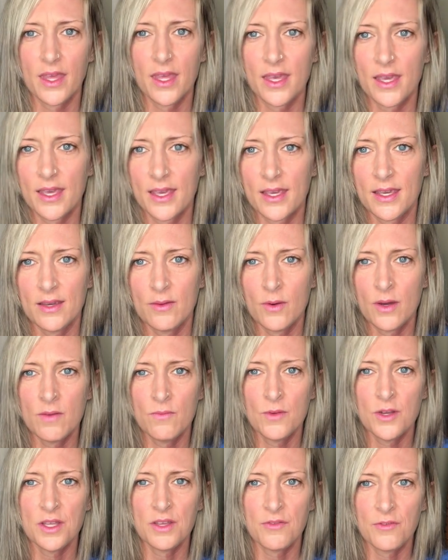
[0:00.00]
he
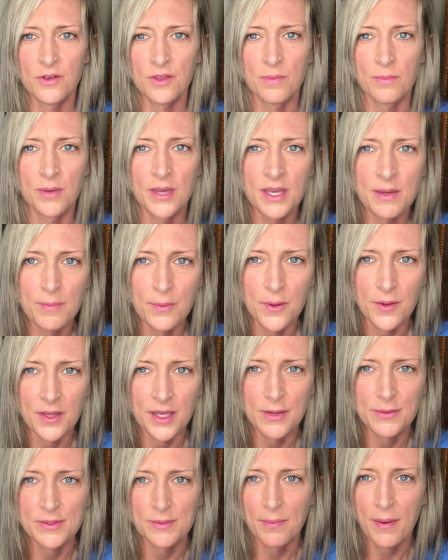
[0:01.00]
wasn't really for the people,
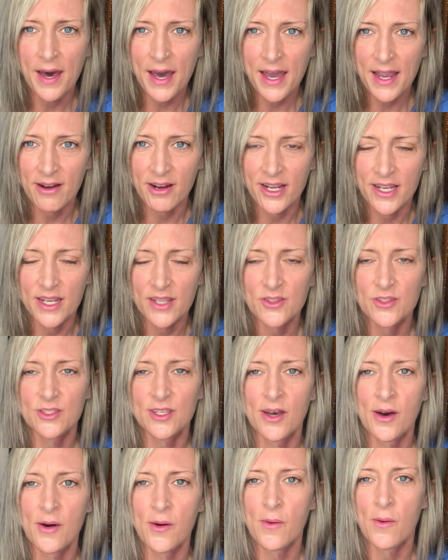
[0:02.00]
he was a pirate.
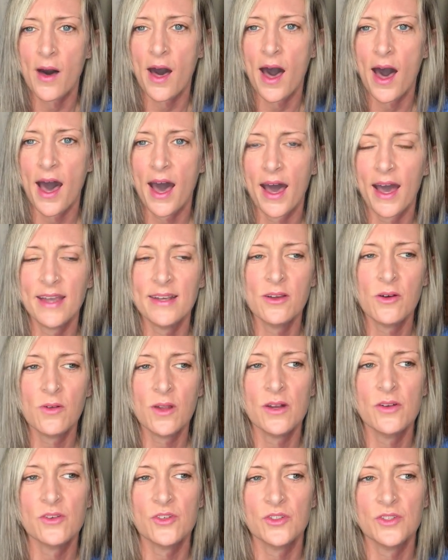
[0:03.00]
So I don't
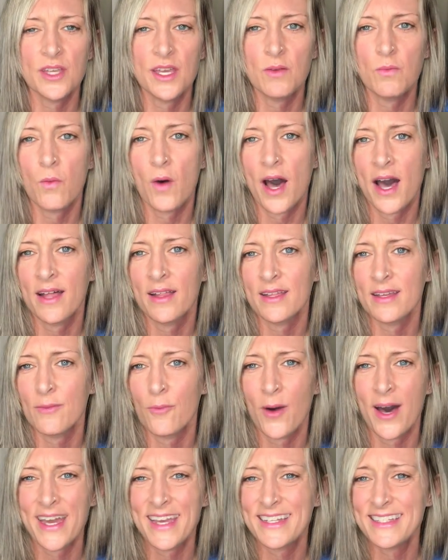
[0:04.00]
understand why,
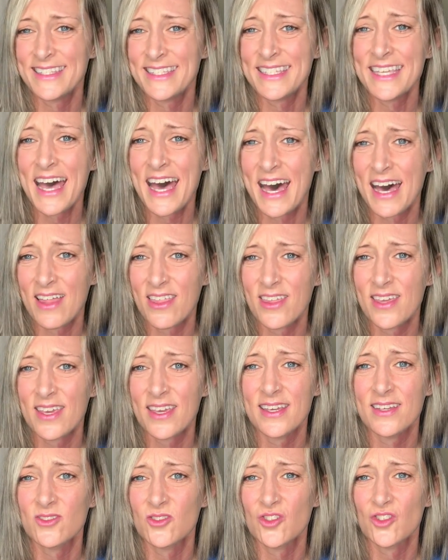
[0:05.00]
why in death
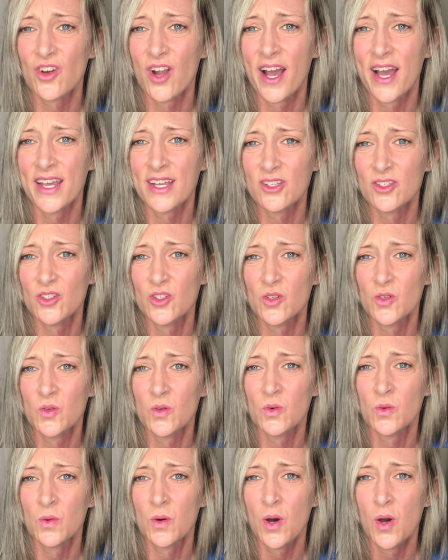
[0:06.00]
he is trying
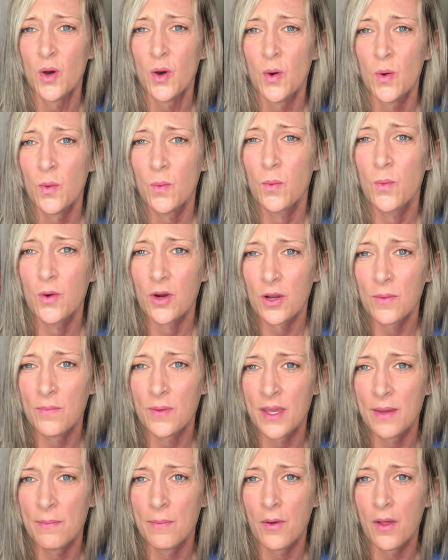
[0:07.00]
to warn
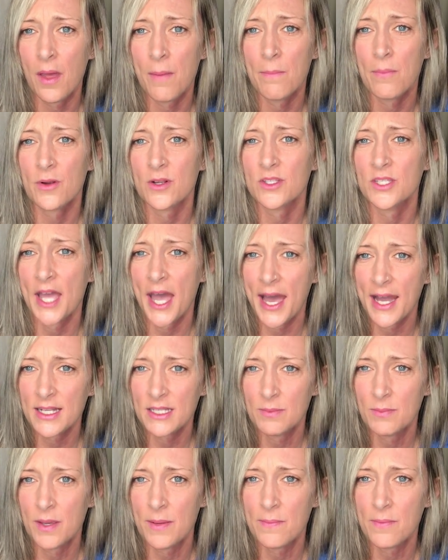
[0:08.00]
people and
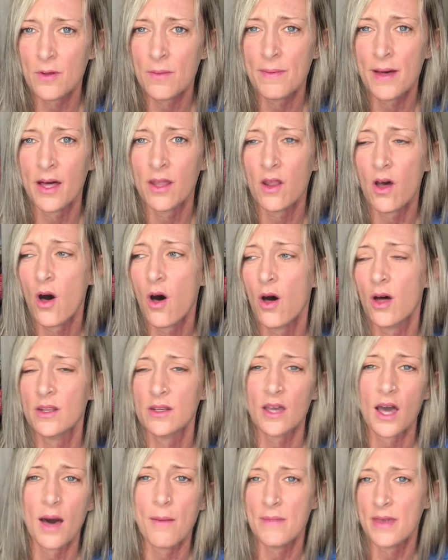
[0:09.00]
protect people about
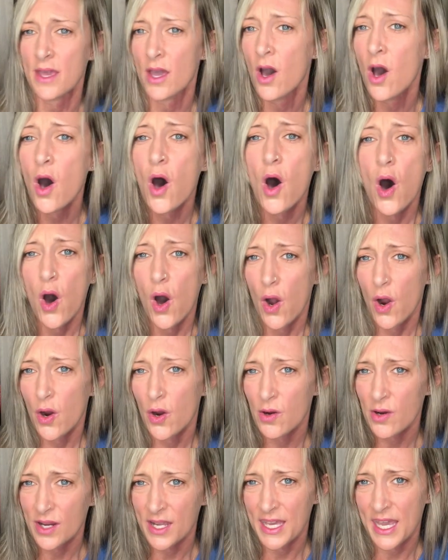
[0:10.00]
oncoming
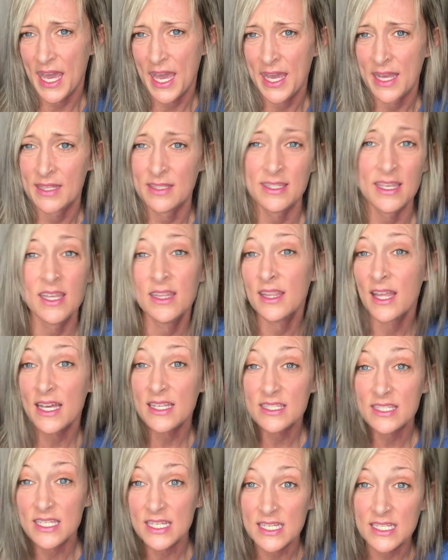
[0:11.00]
hurricanes,
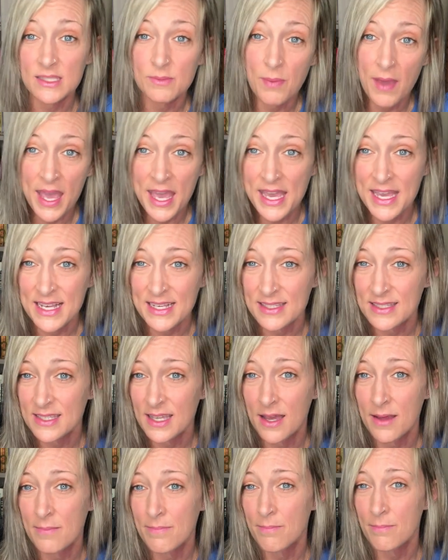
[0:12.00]
unless he's paying
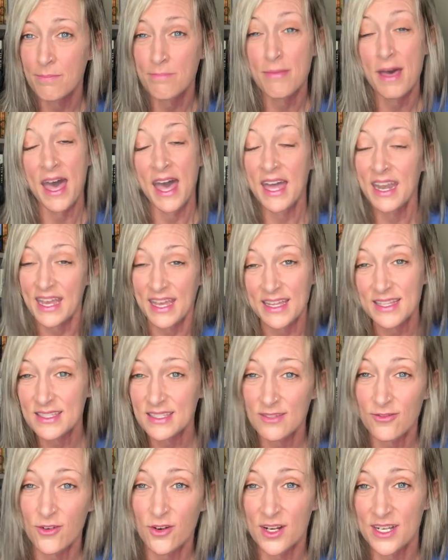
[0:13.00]
some
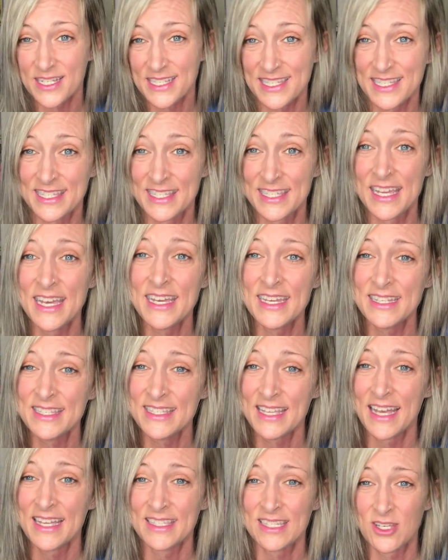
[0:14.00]
penance for his sins
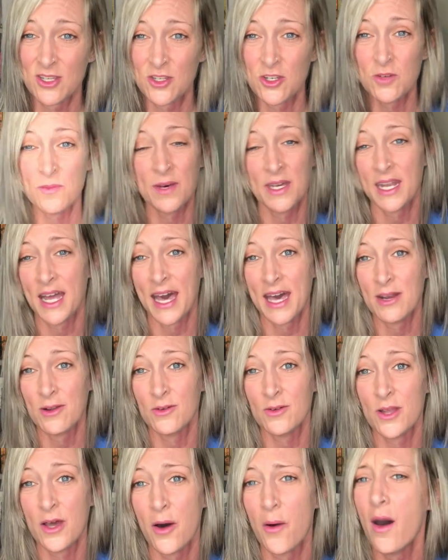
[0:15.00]
as a human, I
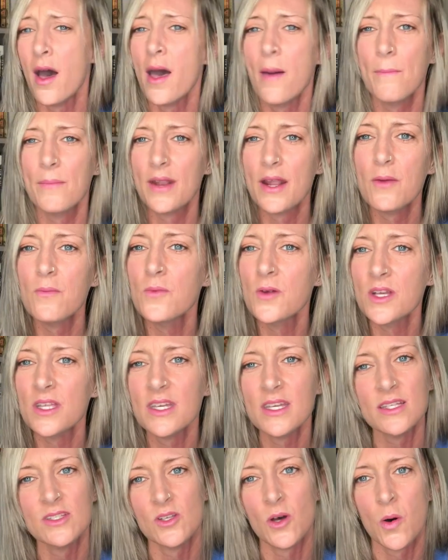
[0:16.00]
don't know. But I
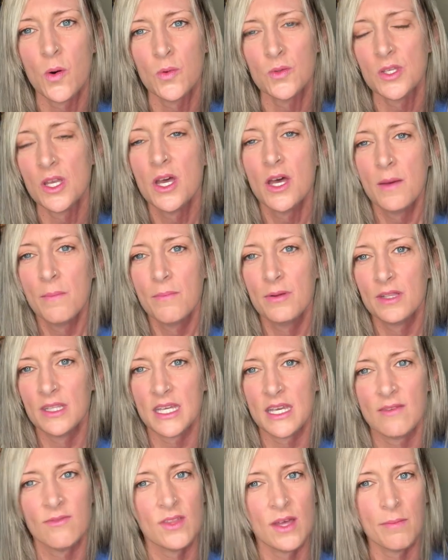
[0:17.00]
really don't
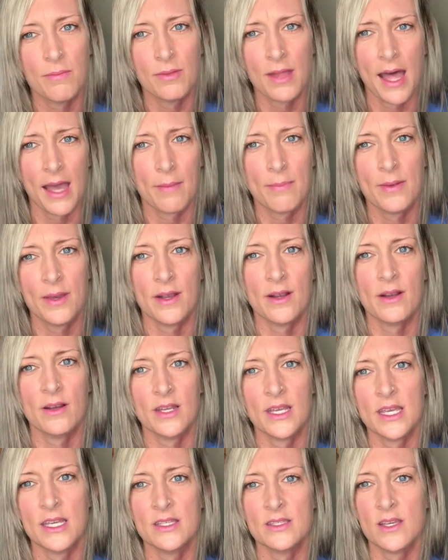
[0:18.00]
believe that Blackbeard
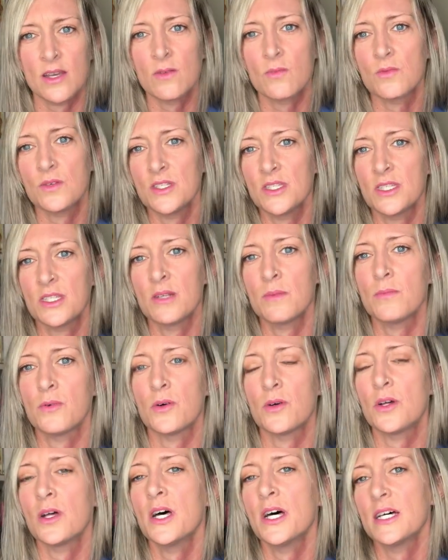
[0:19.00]
is a
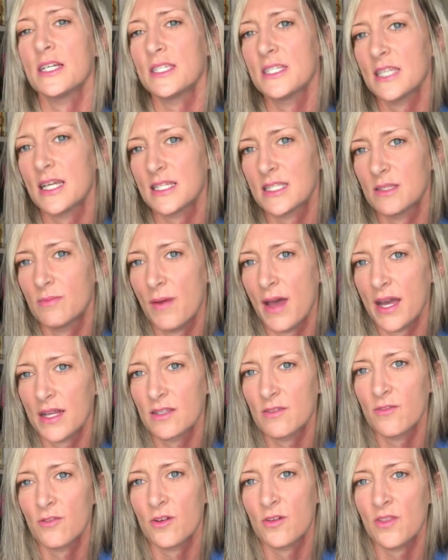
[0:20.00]
reasonable suspect
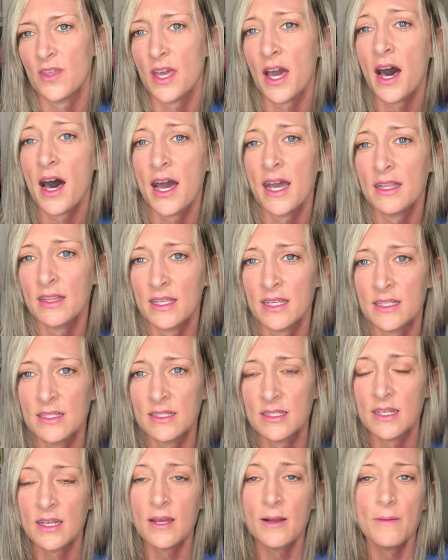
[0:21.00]
for the island.